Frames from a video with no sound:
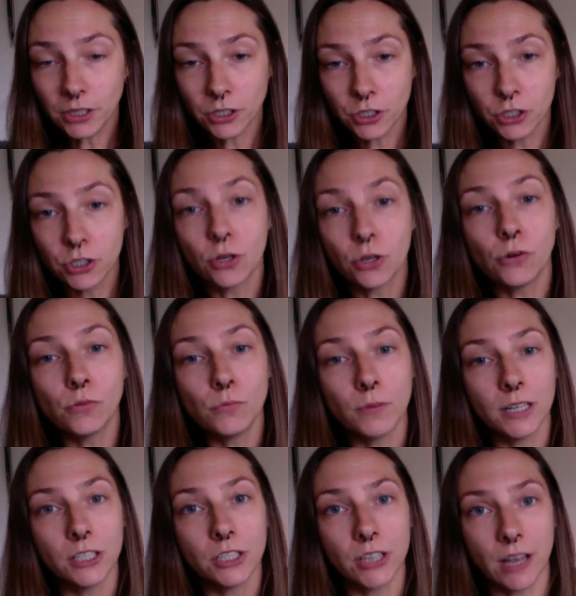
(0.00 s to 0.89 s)
so
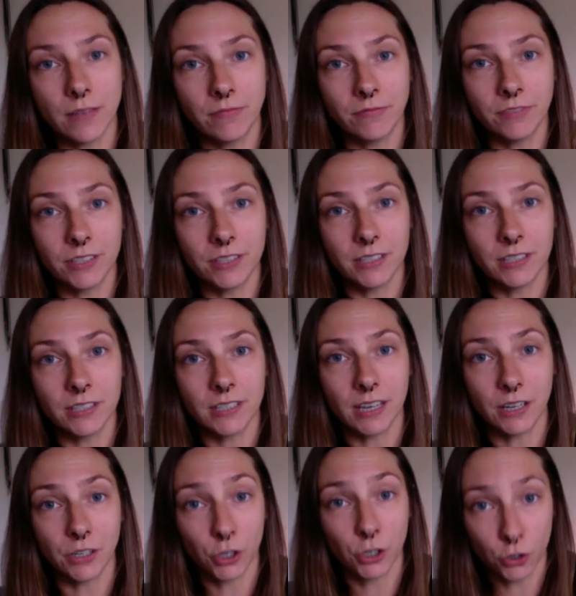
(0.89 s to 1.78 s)
much emphasis
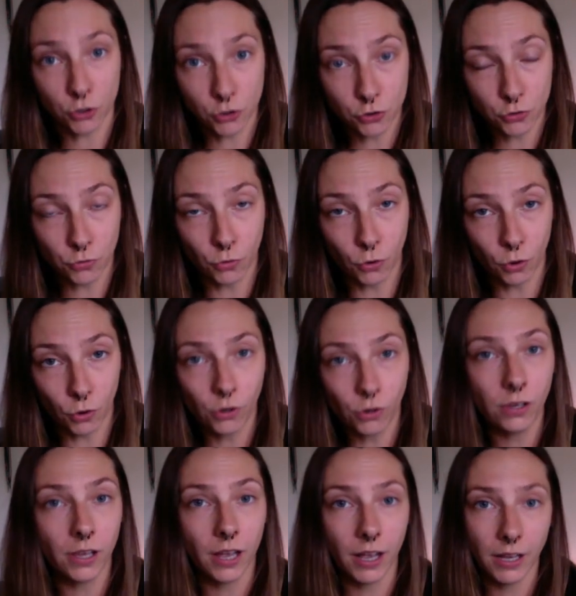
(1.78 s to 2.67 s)
and
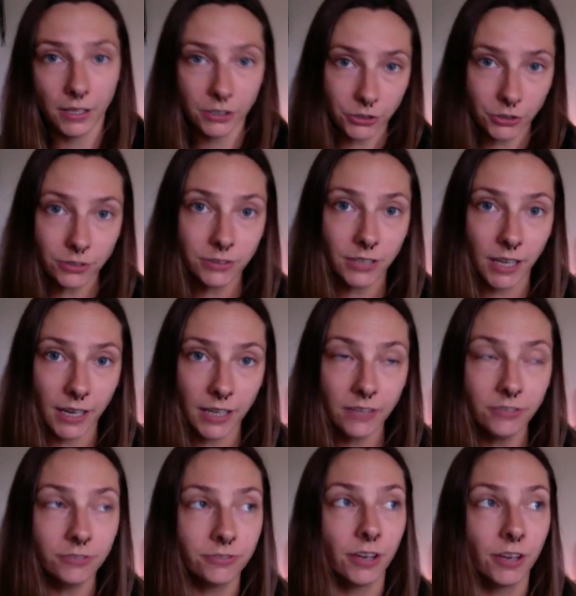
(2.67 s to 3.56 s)
control on your
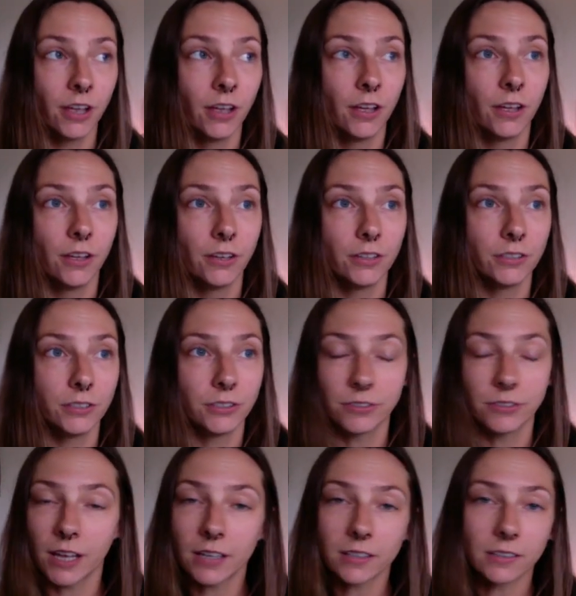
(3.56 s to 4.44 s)
life,
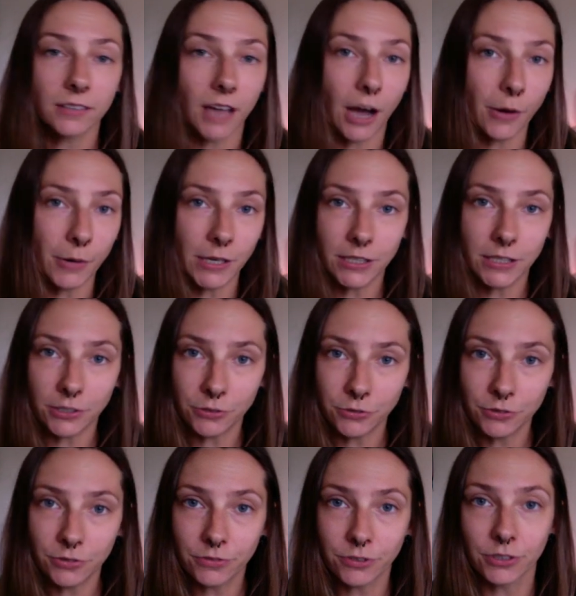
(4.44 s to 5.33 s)
you're not allowing the
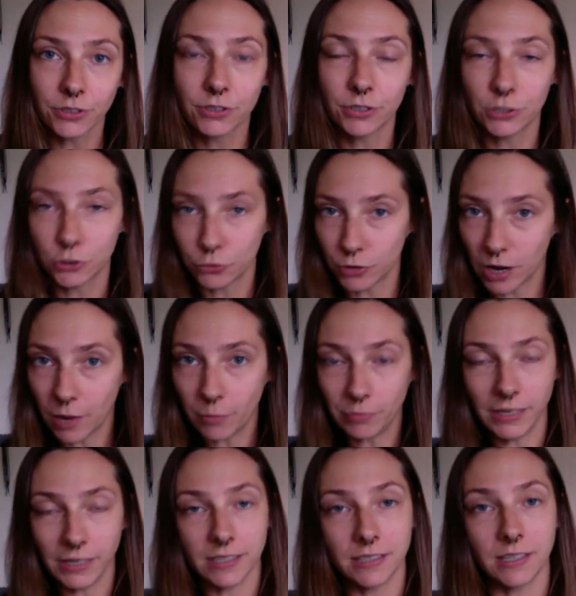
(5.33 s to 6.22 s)
universe to drop
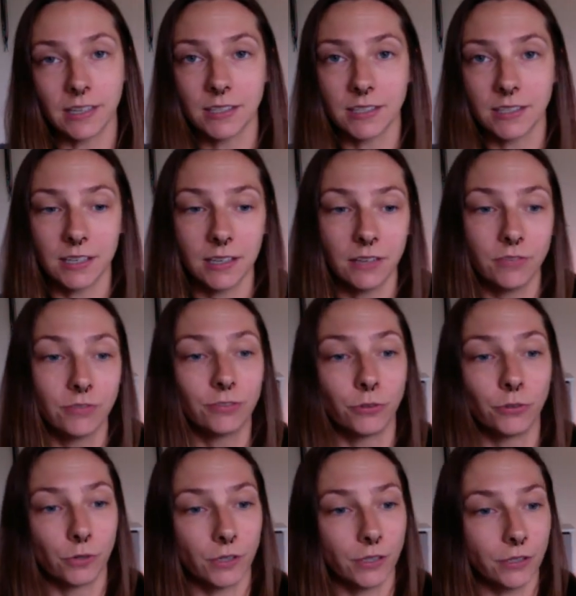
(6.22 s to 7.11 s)
blessings in
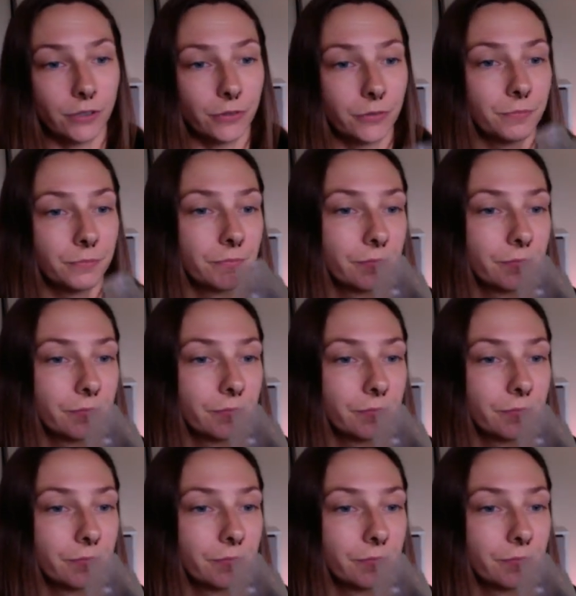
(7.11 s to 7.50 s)
for you.